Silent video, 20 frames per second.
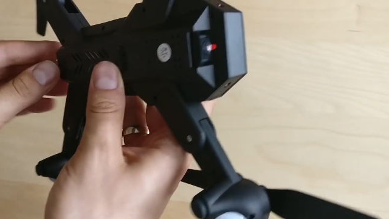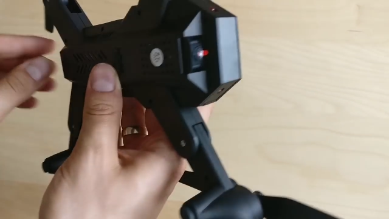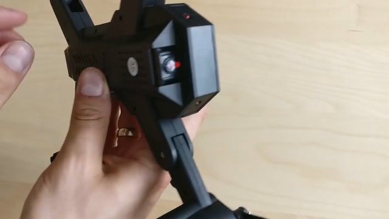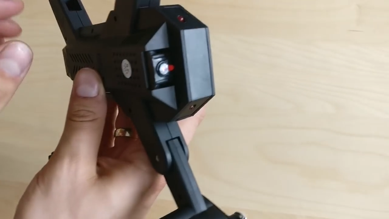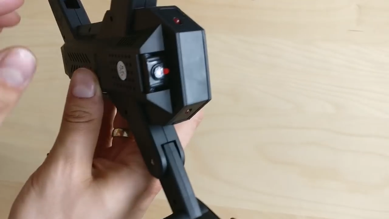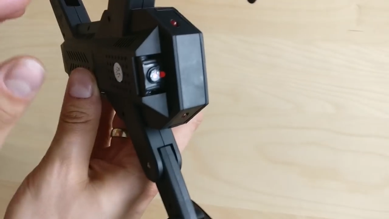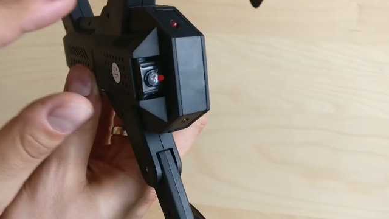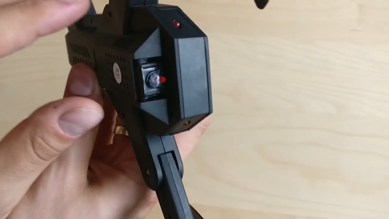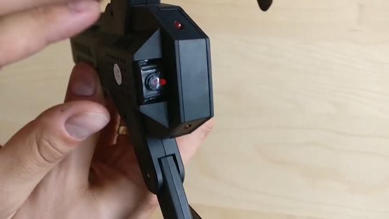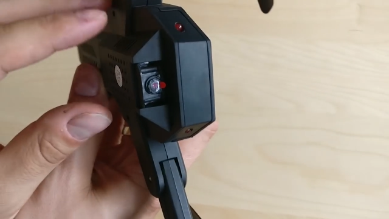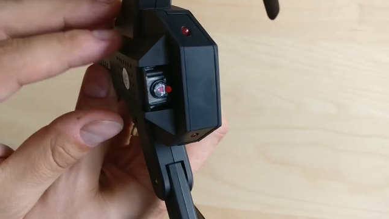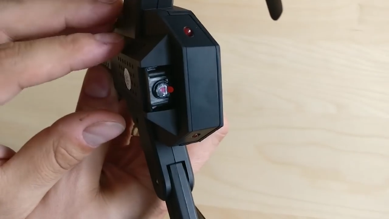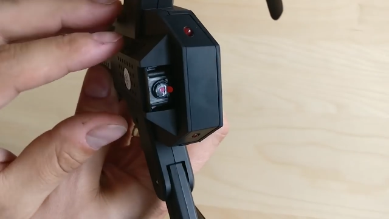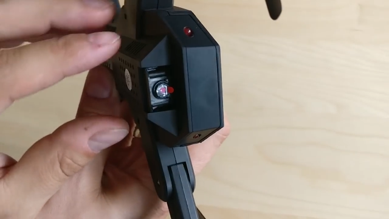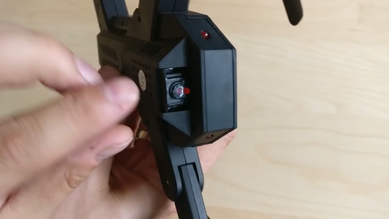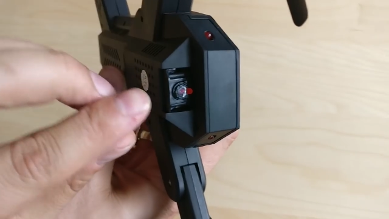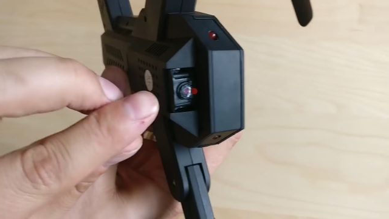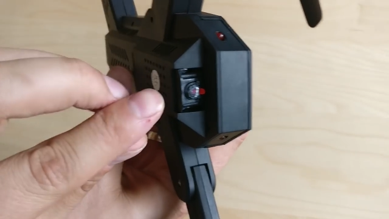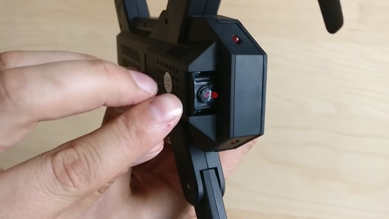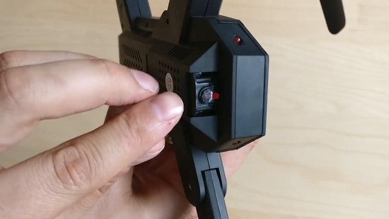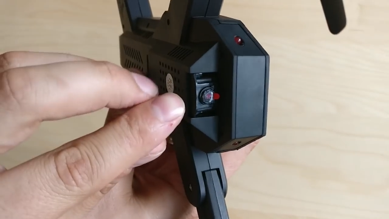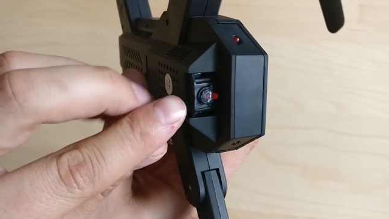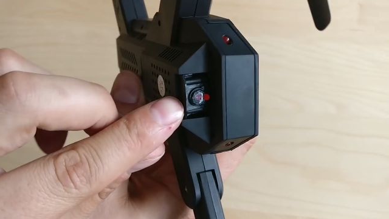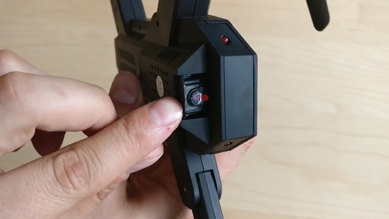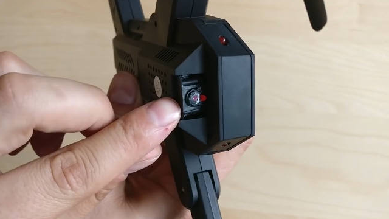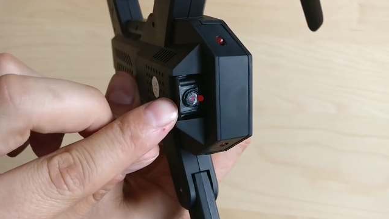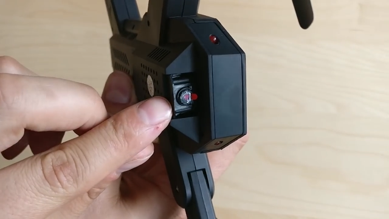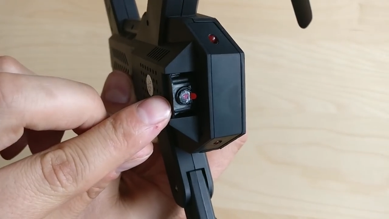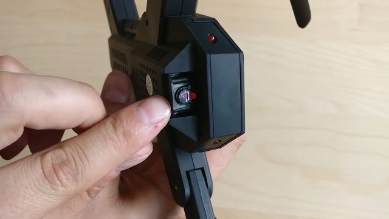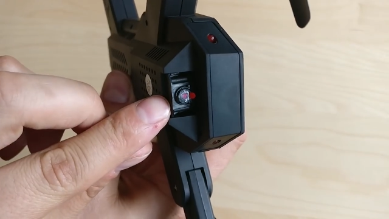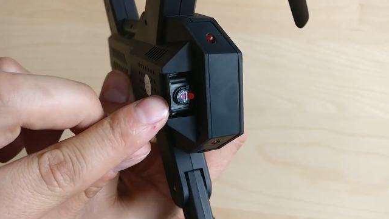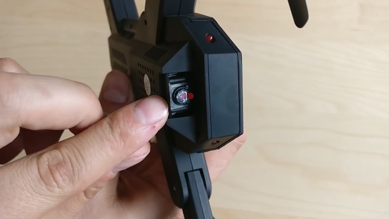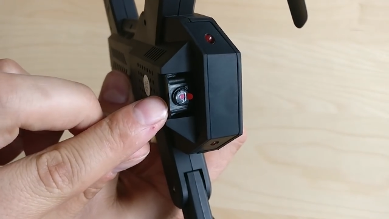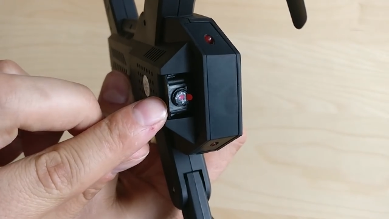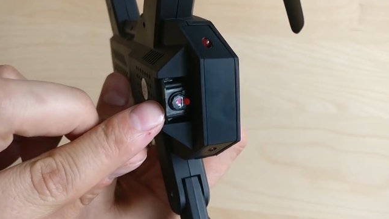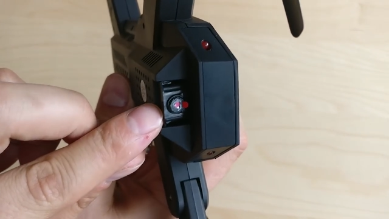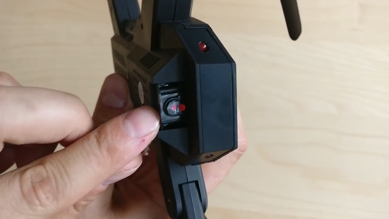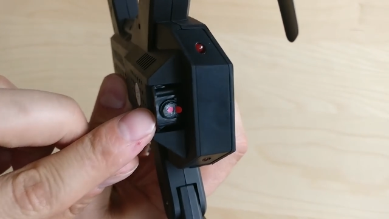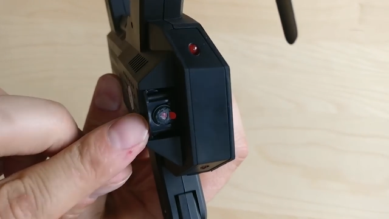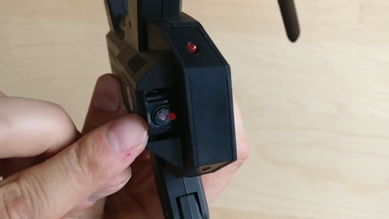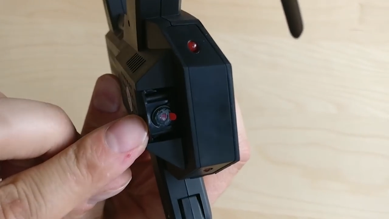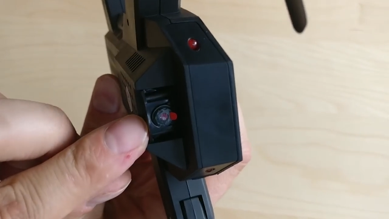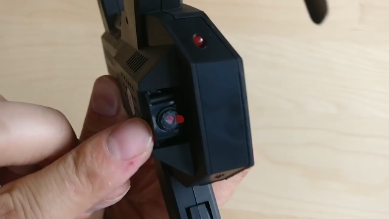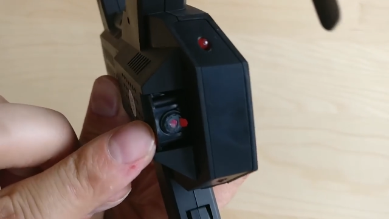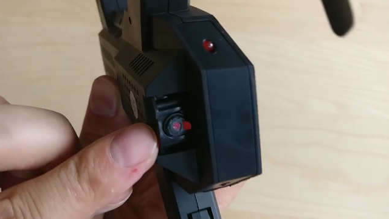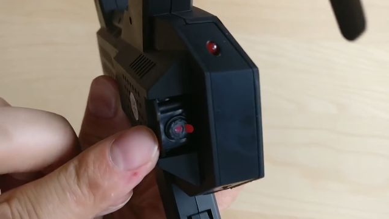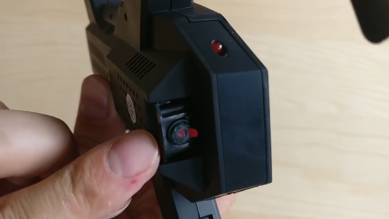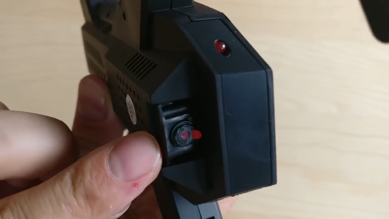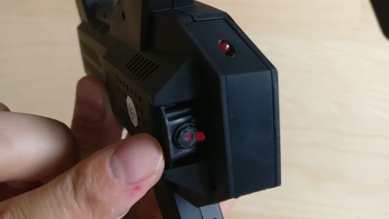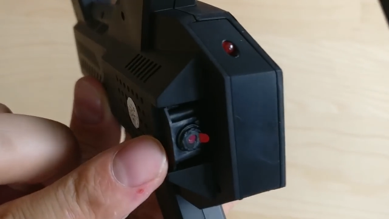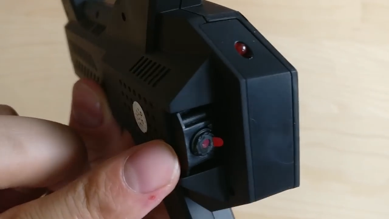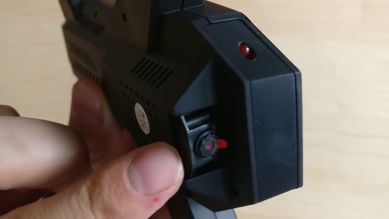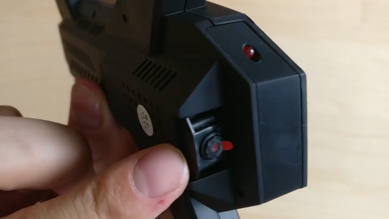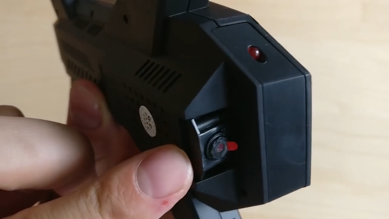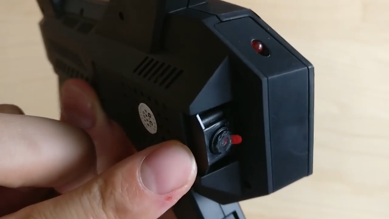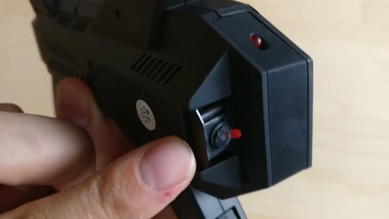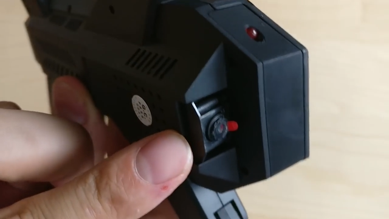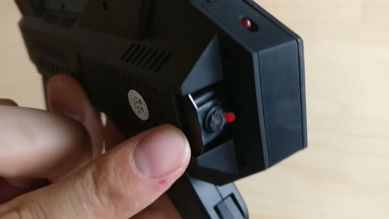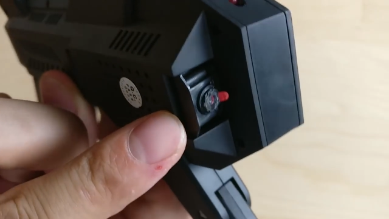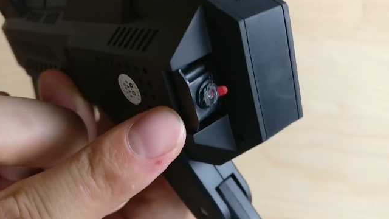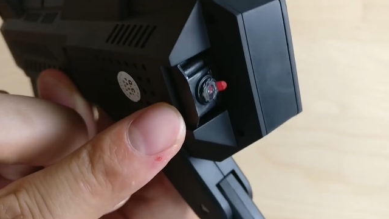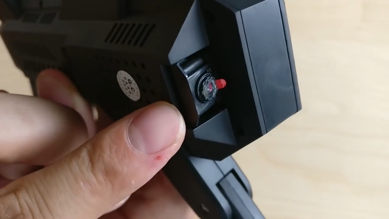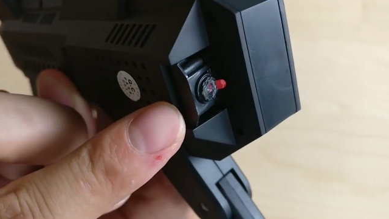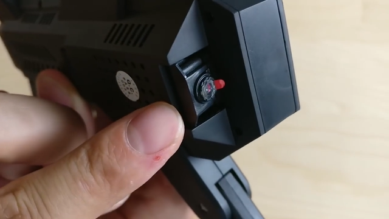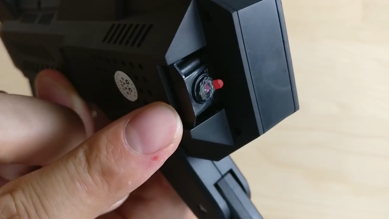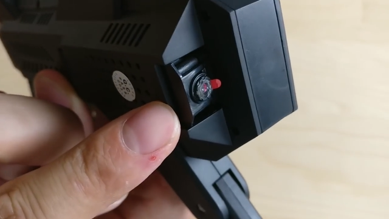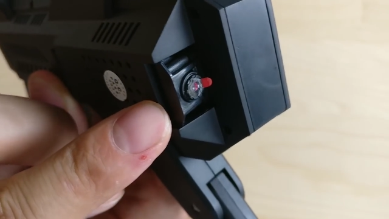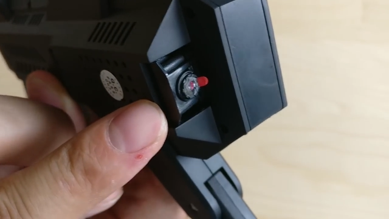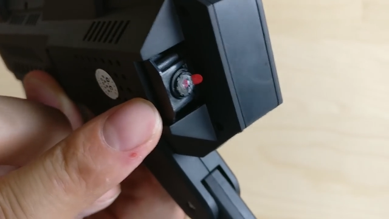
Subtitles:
No face is visible, so there are no lips to read.